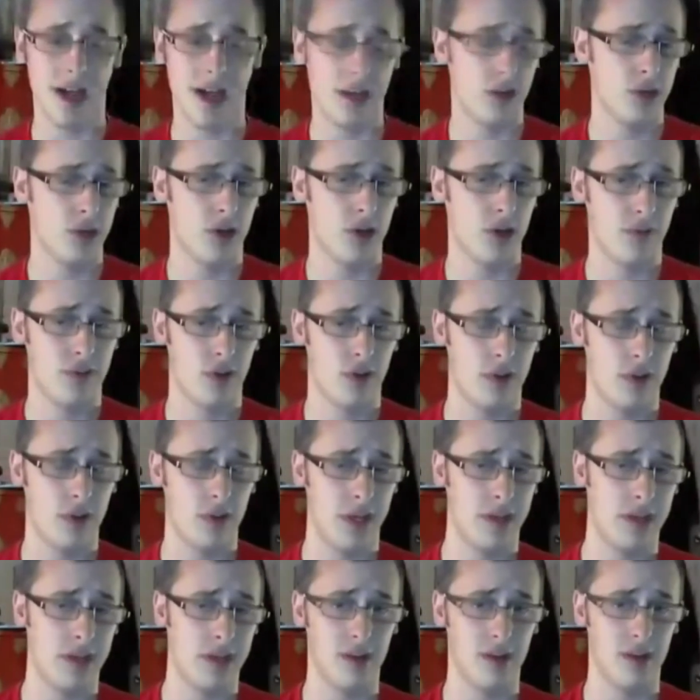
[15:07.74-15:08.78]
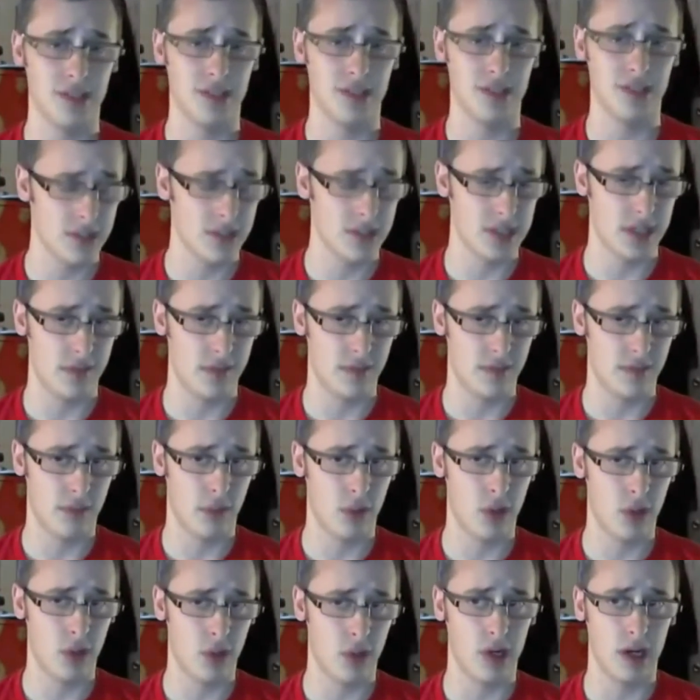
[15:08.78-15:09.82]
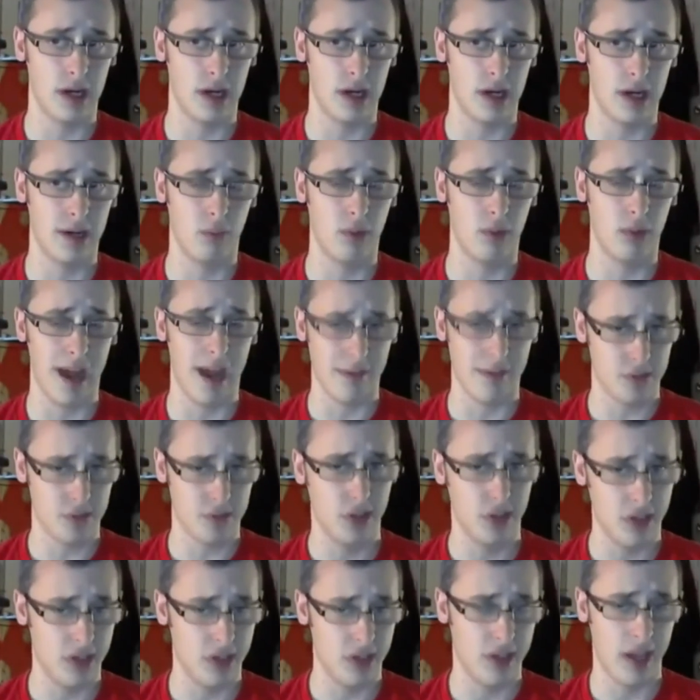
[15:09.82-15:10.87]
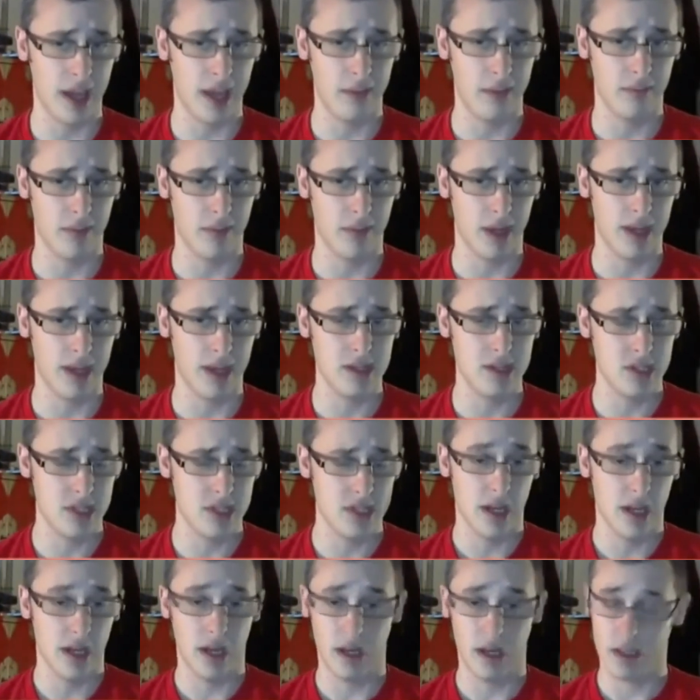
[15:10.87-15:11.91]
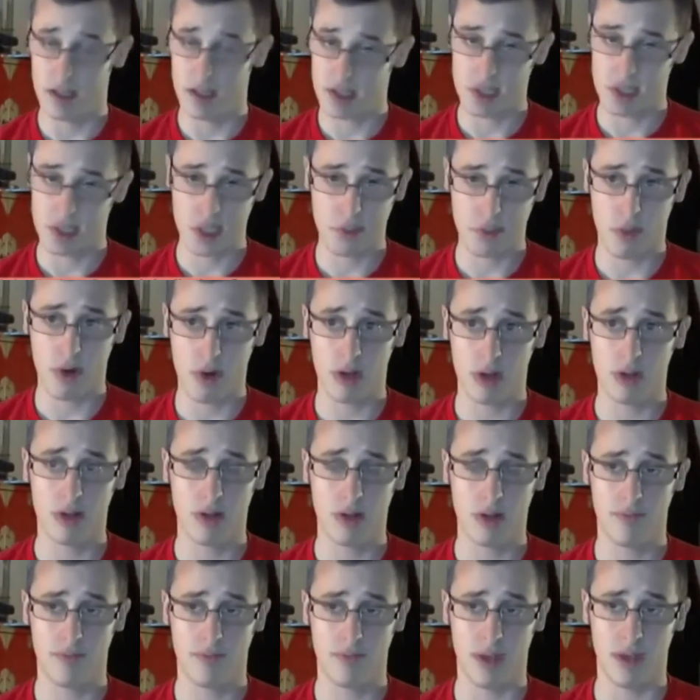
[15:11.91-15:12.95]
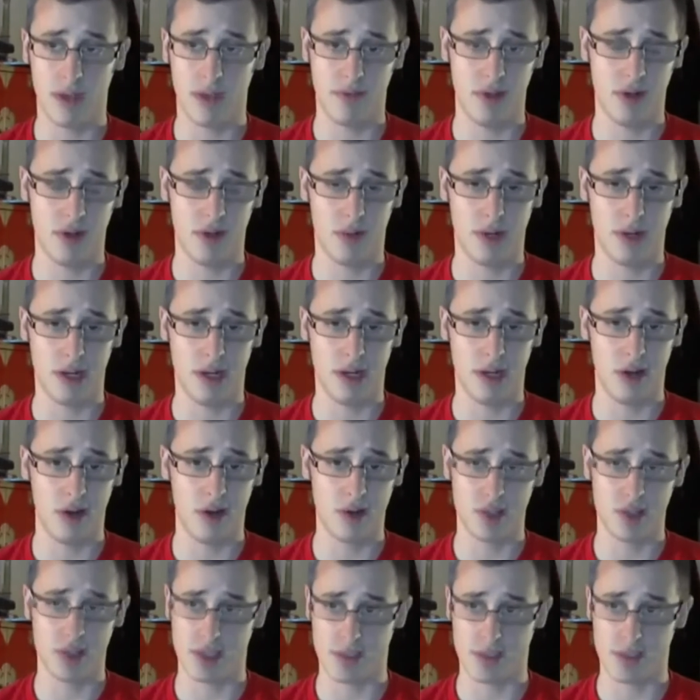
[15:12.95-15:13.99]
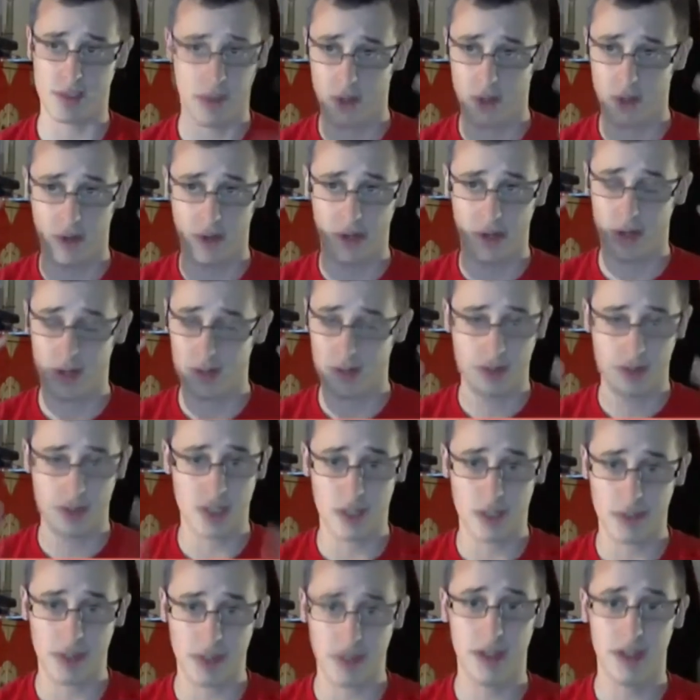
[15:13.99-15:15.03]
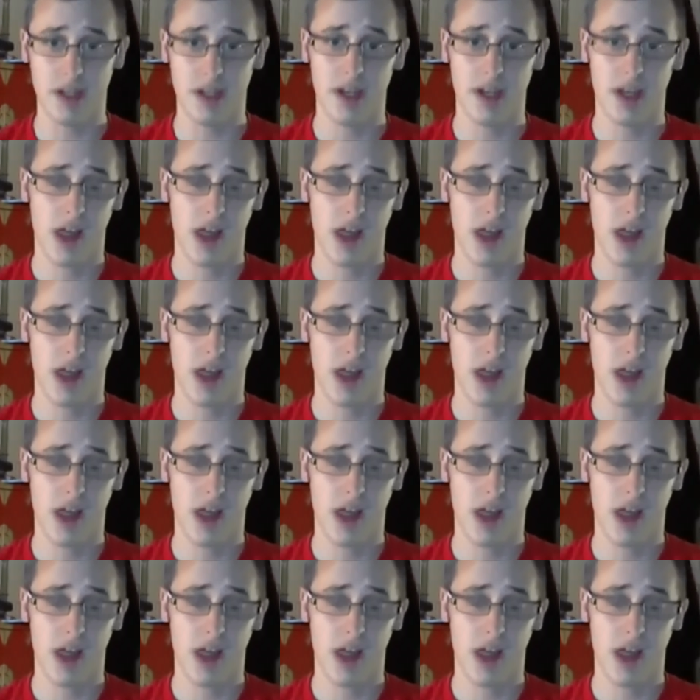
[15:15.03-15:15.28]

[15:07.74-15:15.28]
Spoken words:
don't know if there's going to be another DLC for when after your game ends. This is a spoiler. If you don't want to hear it, just plug your ears or something.